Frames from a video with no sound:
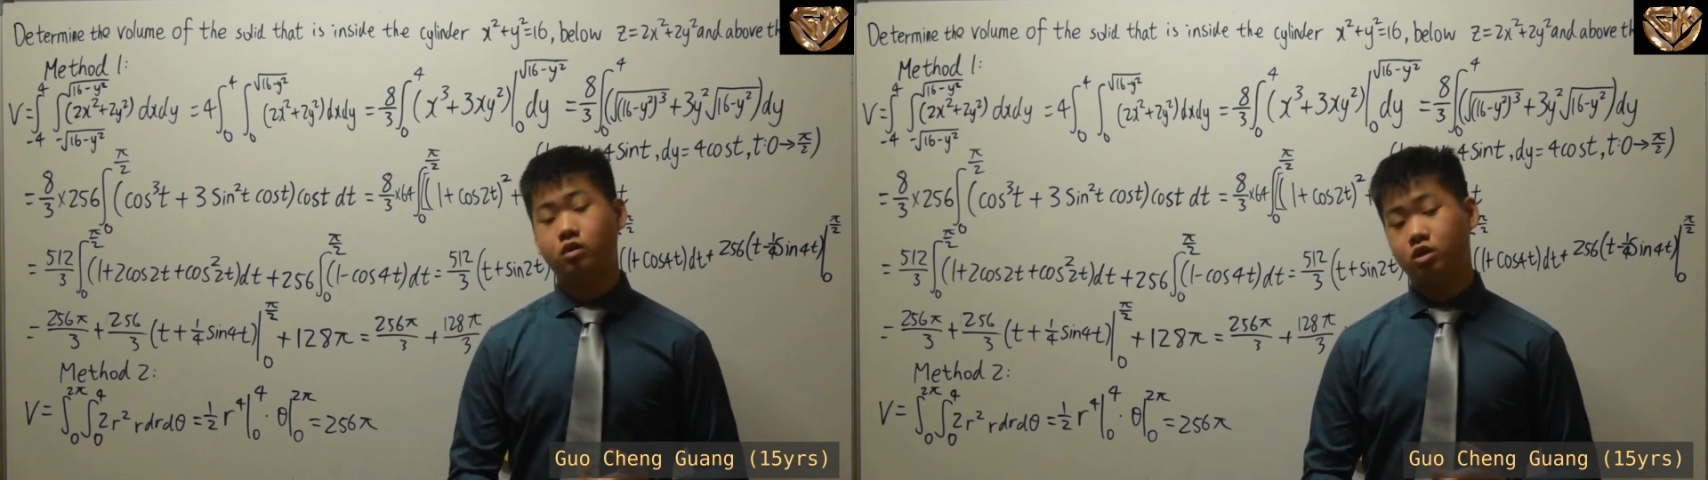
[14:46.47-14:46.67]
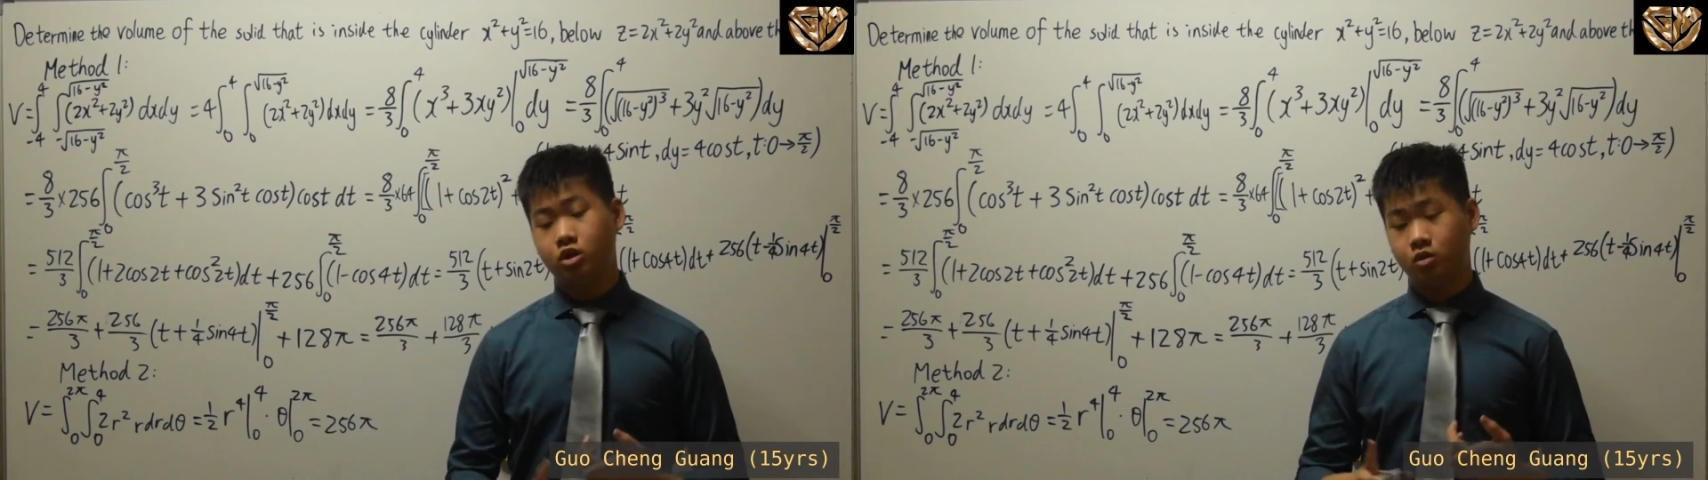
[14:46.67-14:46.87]

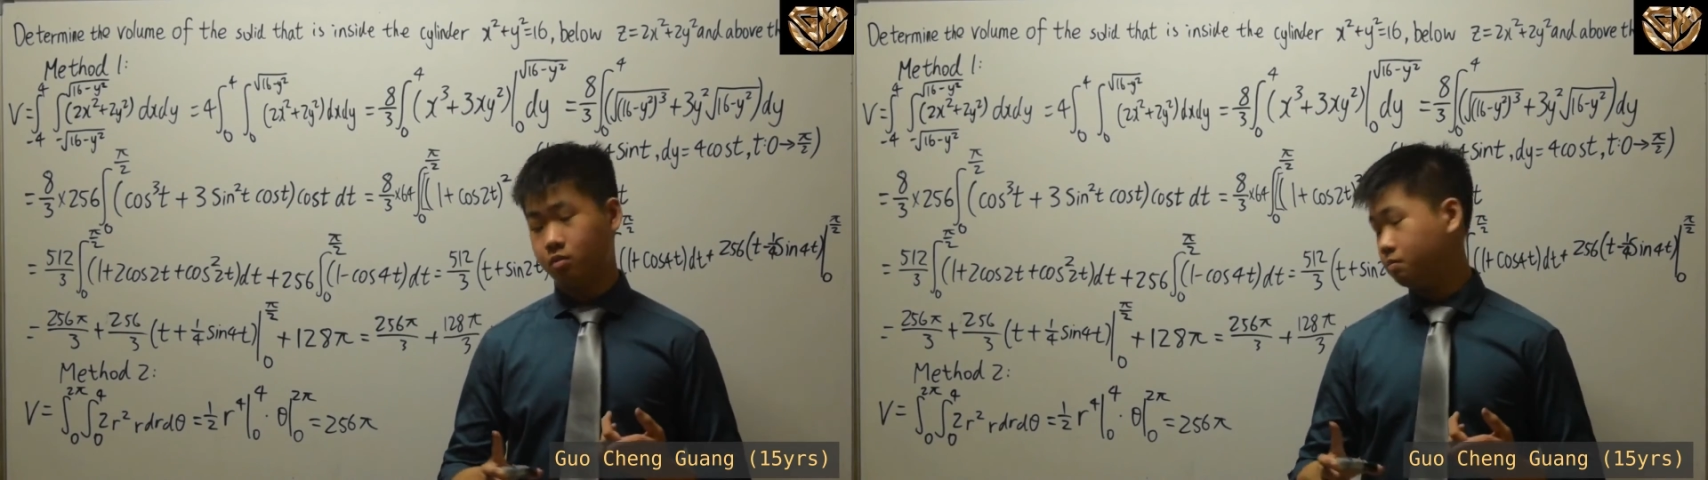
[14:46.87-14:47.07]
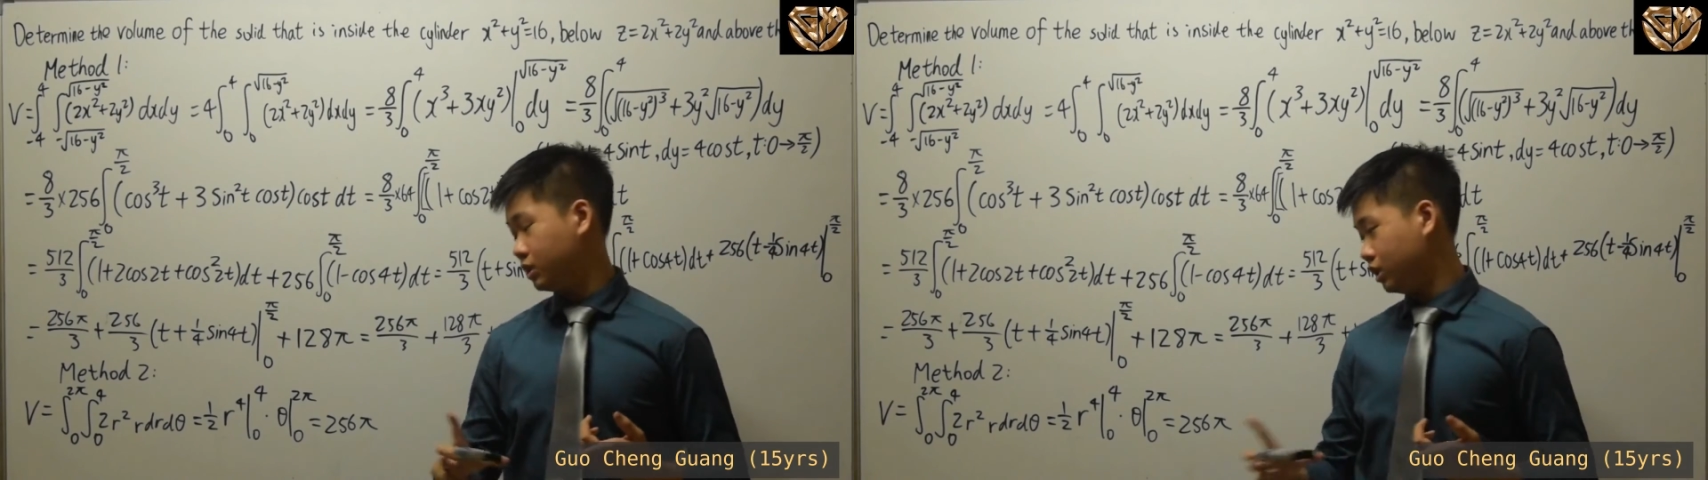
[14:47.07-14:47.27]
Should
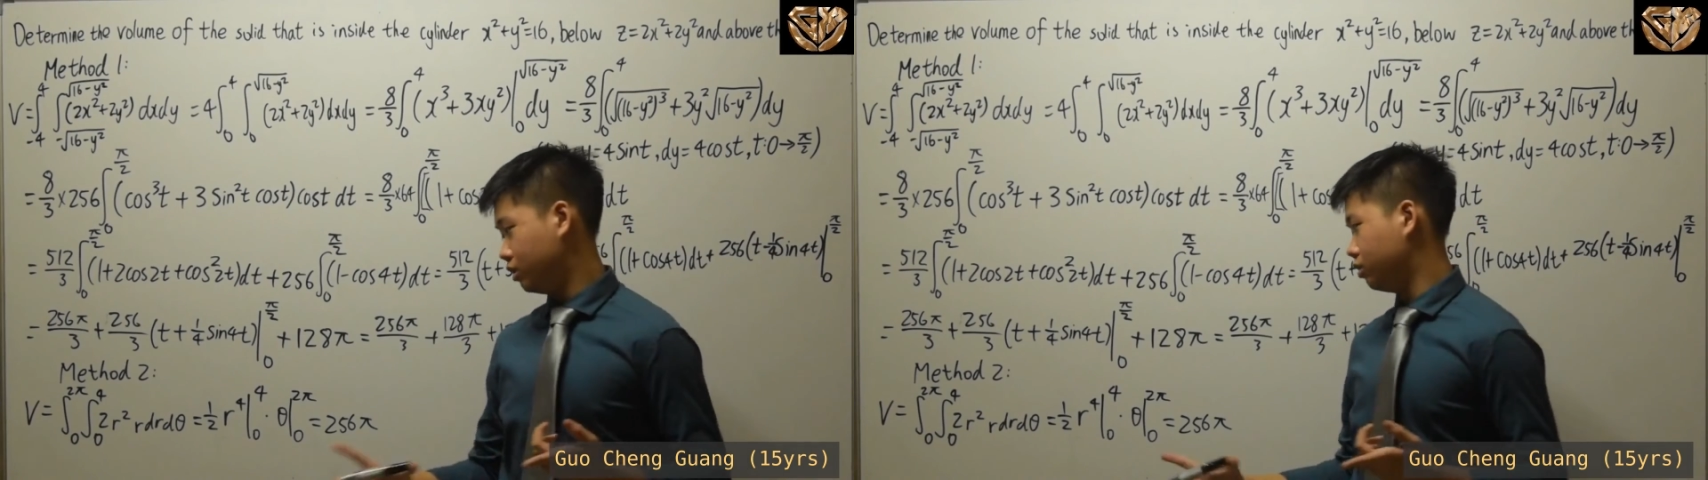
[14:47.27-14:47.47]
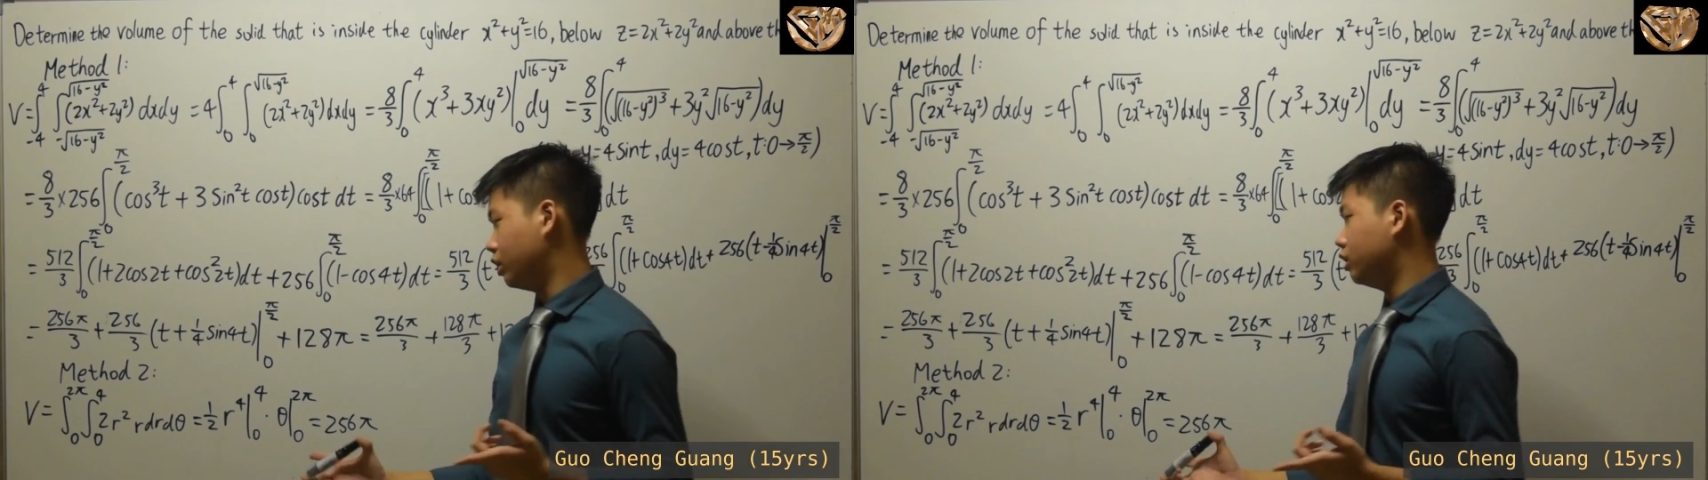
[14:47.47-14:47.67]

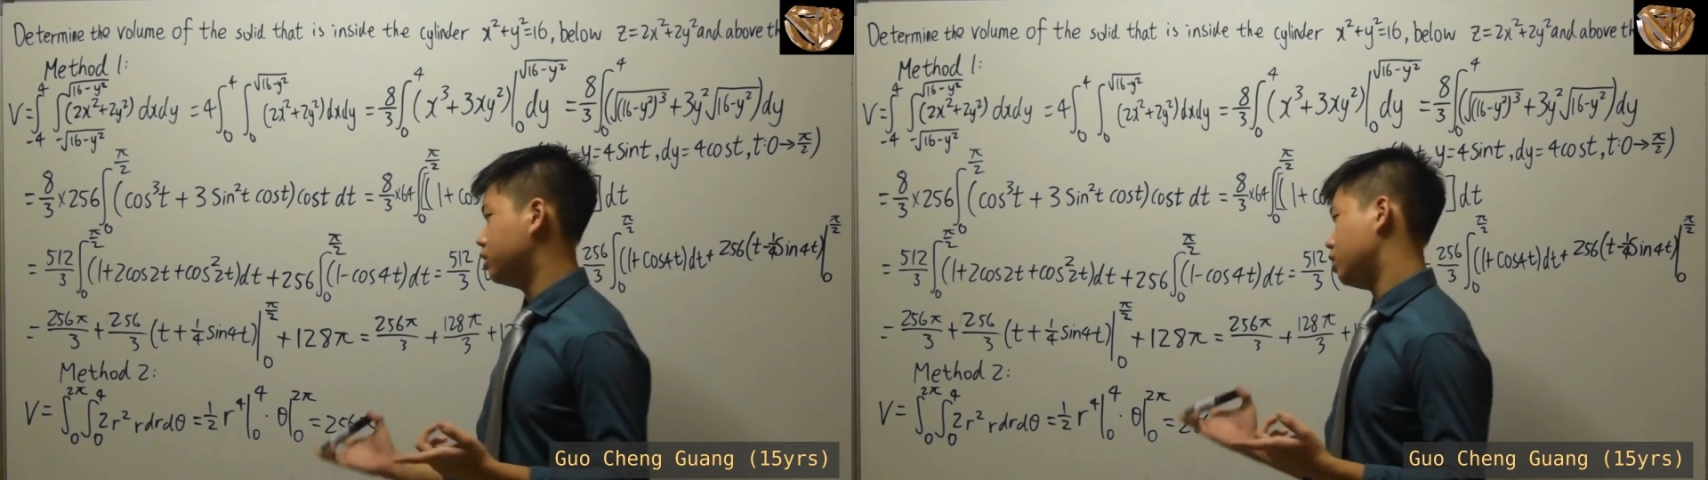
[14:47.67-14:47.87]
be learned